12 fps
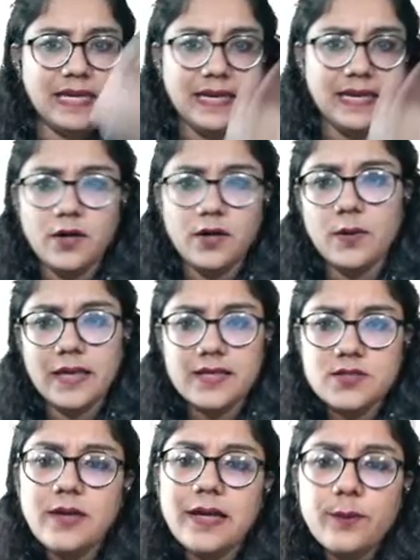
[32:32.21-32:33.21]
Okay, so I was
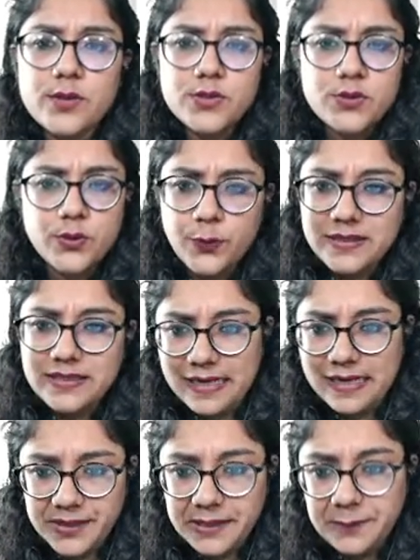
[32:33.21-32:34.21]
good with the delivery.
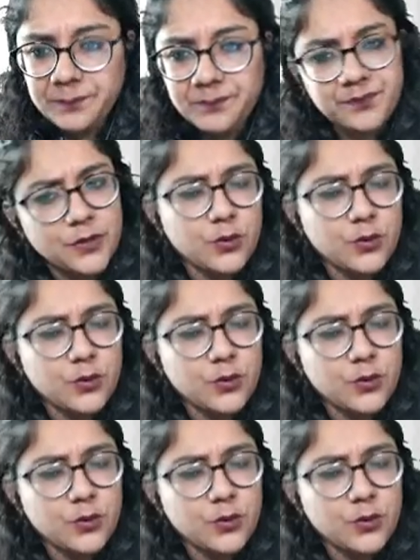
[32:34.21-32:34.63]
Cool.